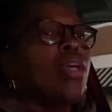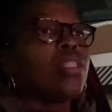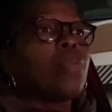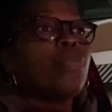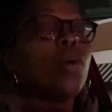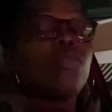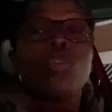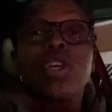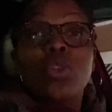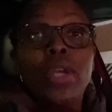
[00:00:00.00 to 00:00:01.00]
to
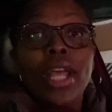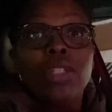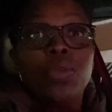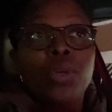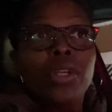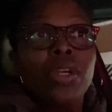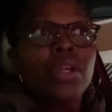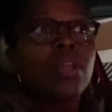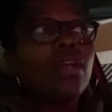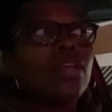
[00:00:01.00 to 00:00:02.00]
for a doordash
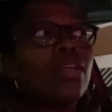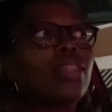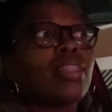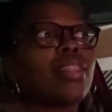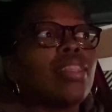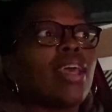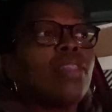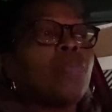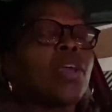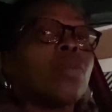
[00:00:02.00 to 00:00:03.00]
order and
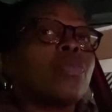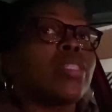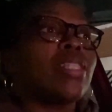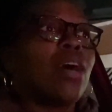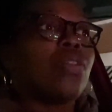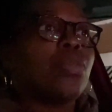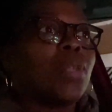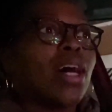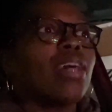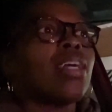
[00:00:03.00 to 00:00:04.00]
the pickup was down the
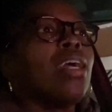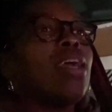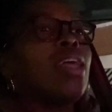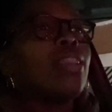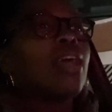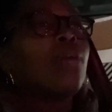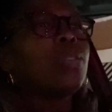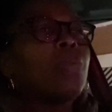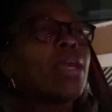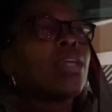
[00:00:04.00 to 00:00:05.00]
block that
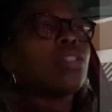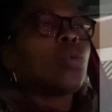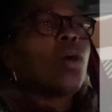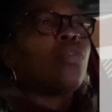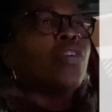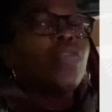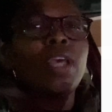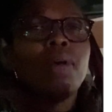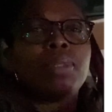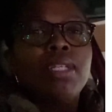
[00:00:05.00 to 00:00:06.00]
was paying
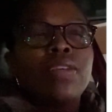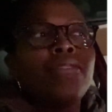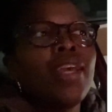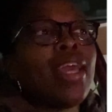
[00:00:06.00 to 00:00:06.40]
12.50 i believe